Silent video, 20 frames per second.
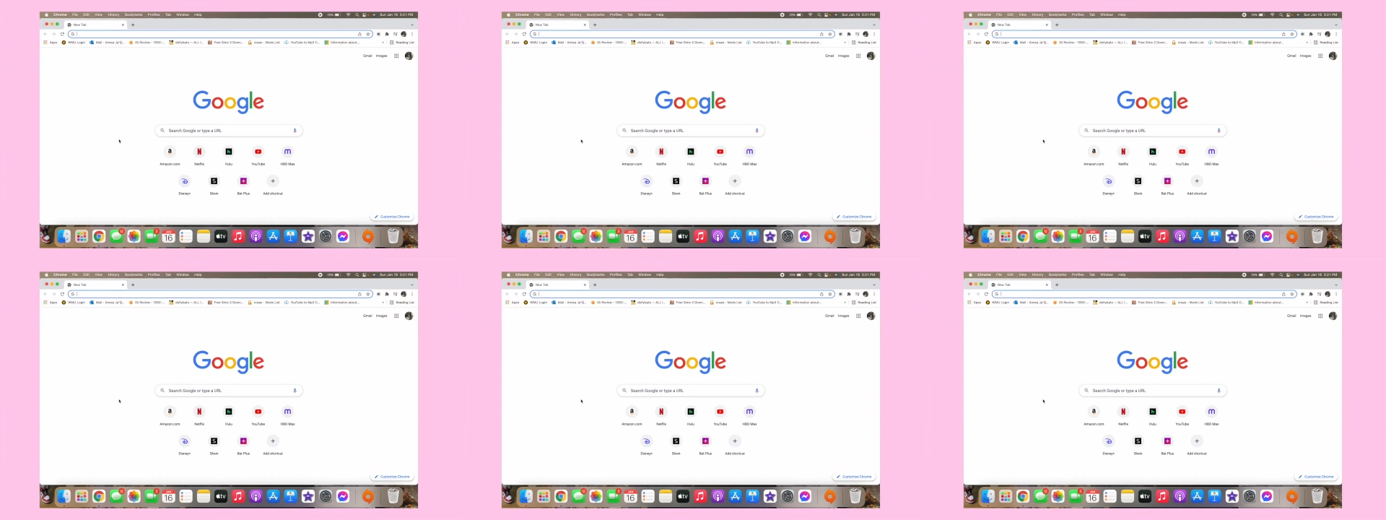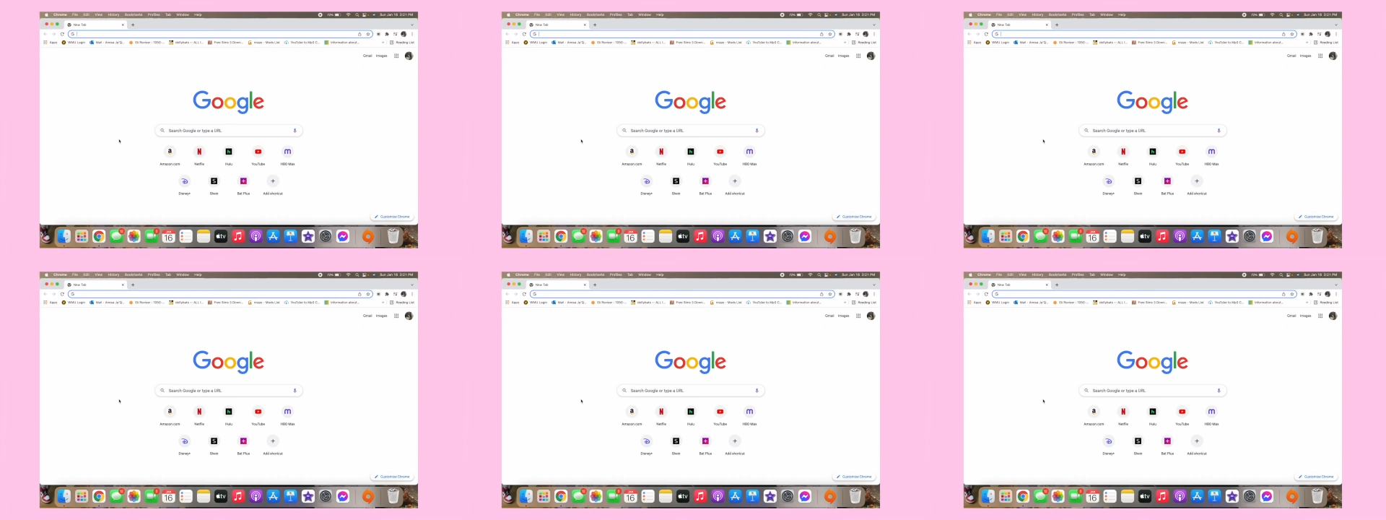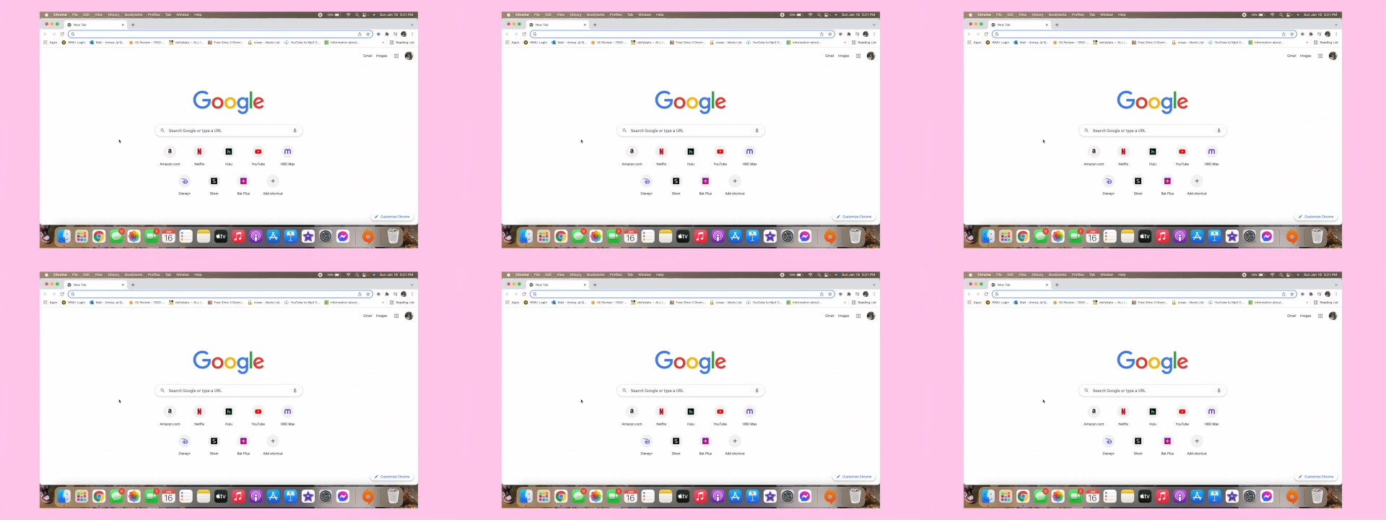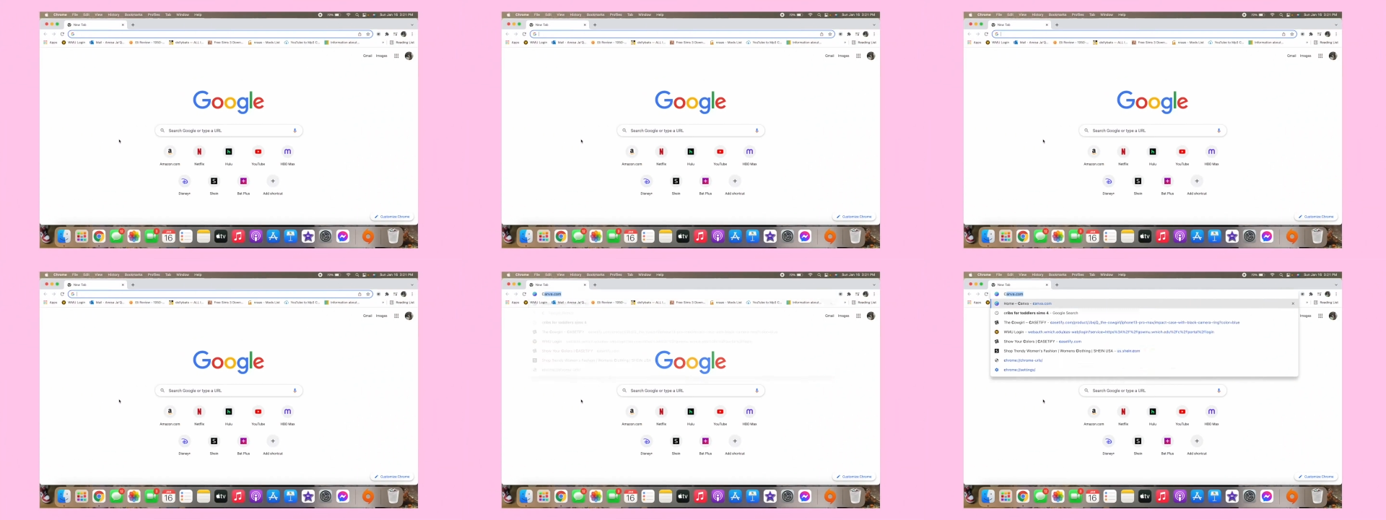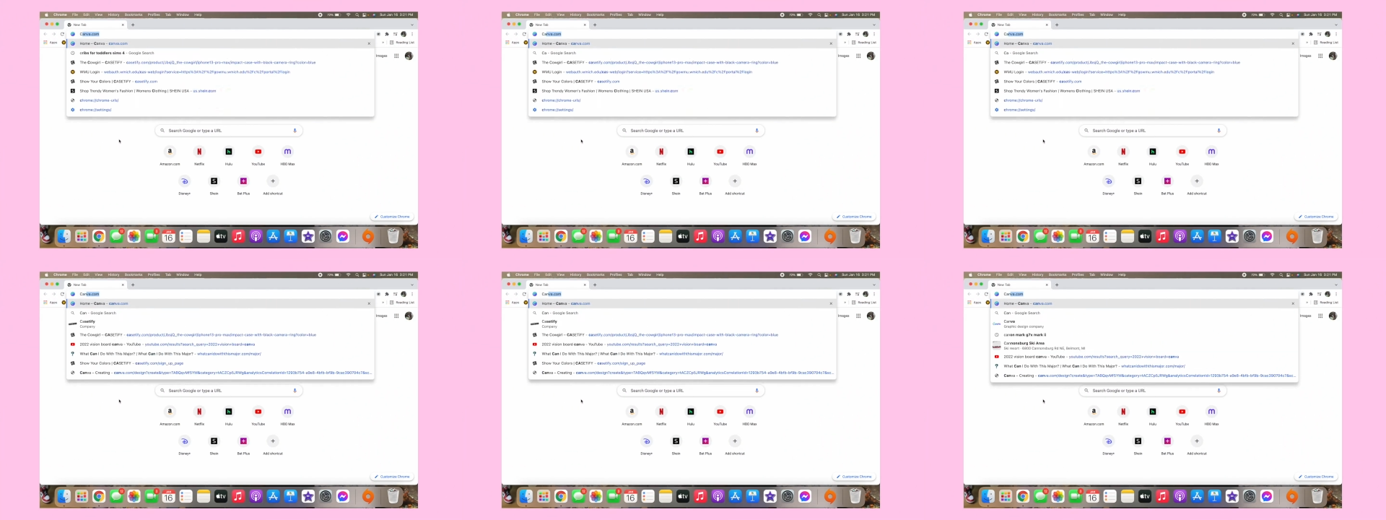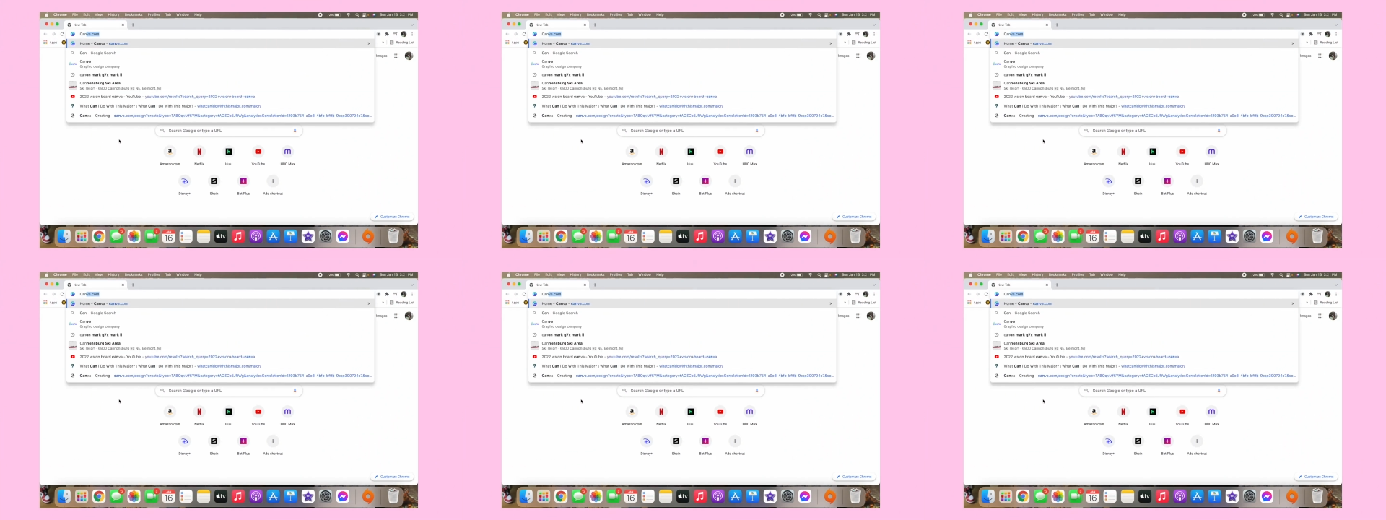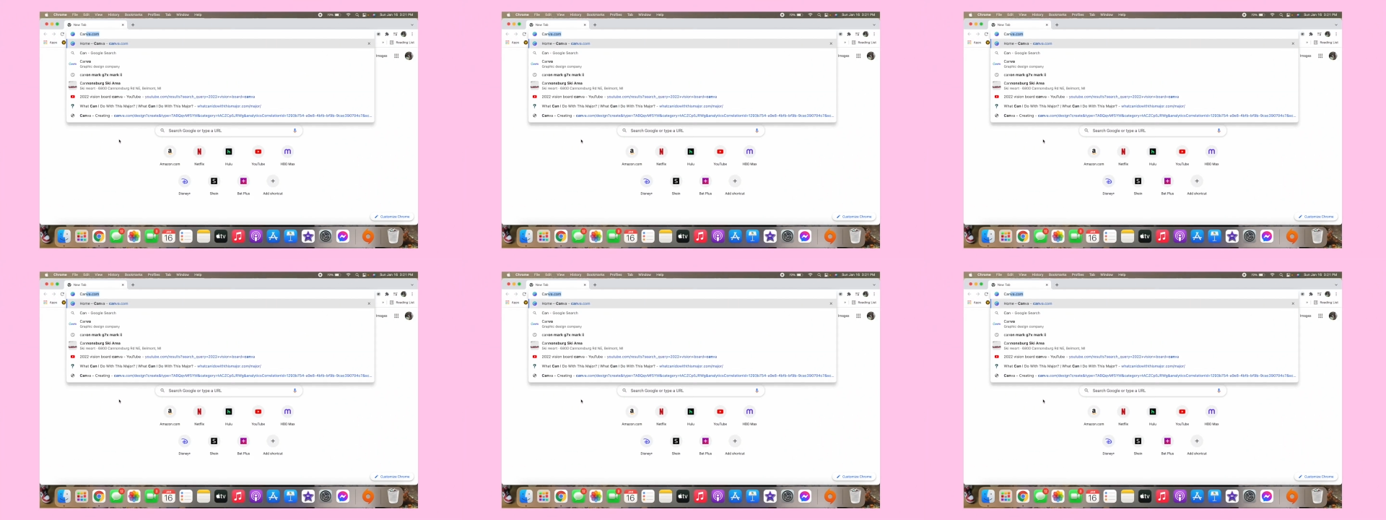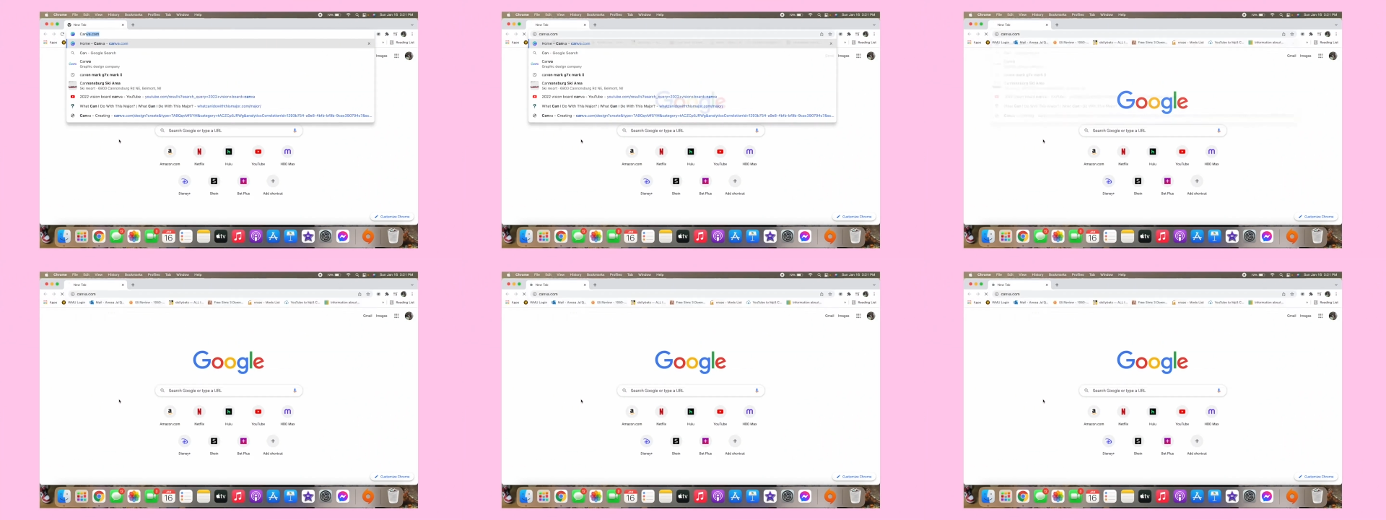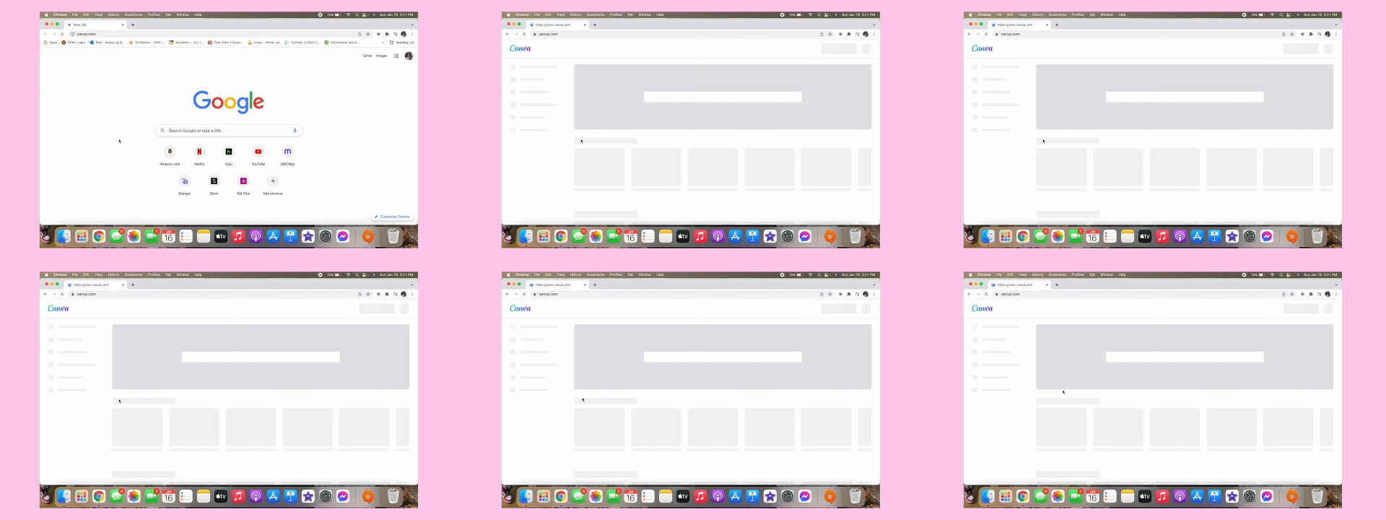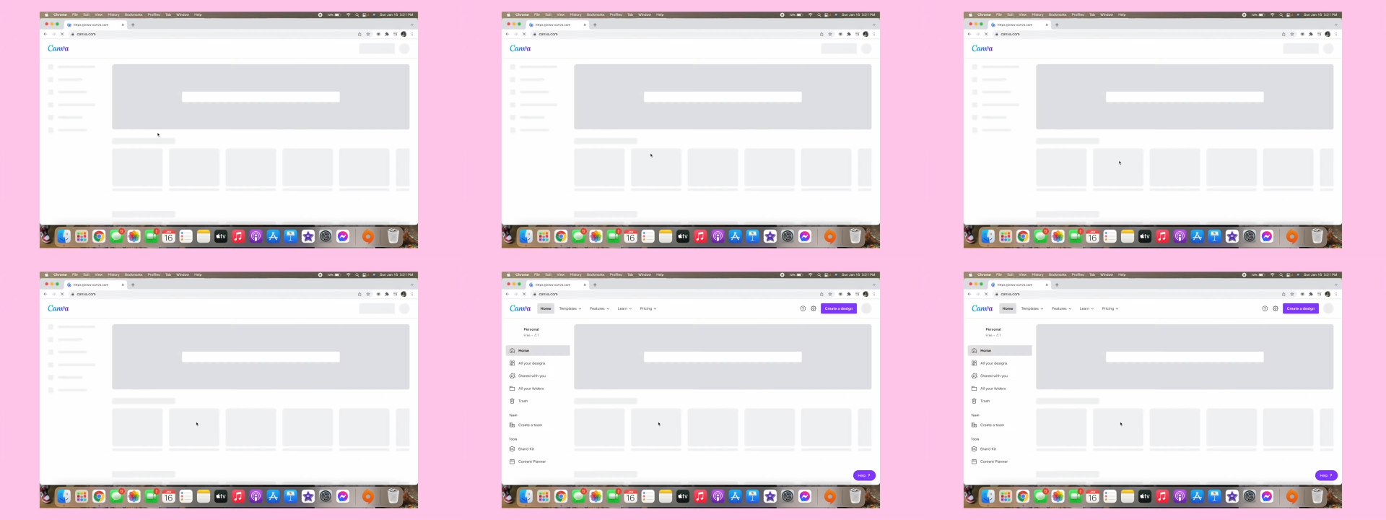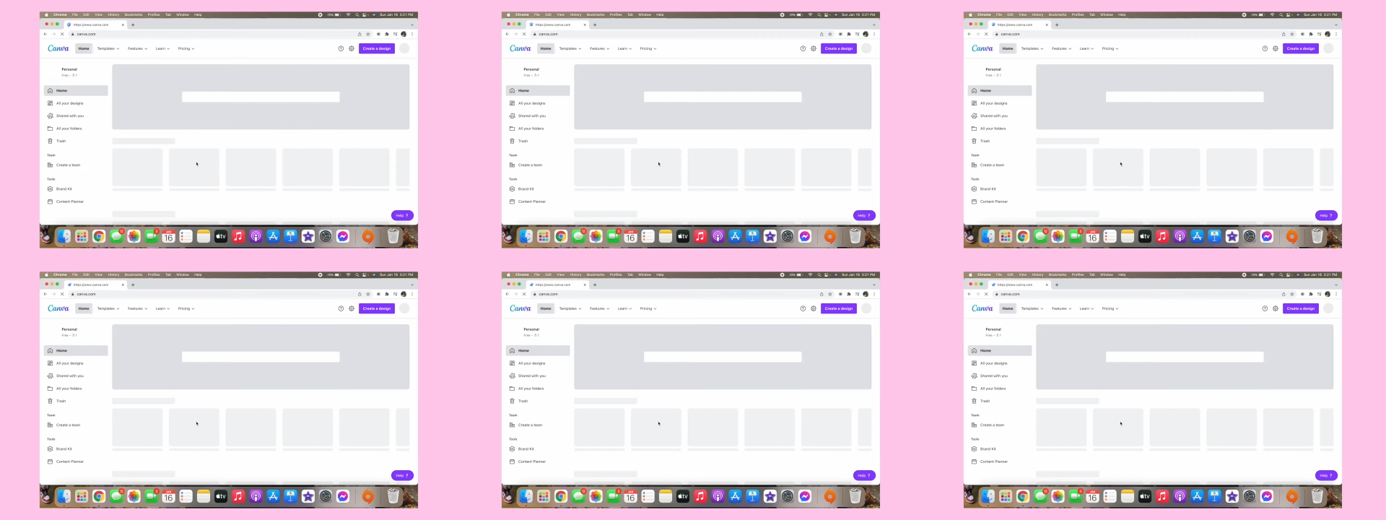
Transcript: (no speaker visible)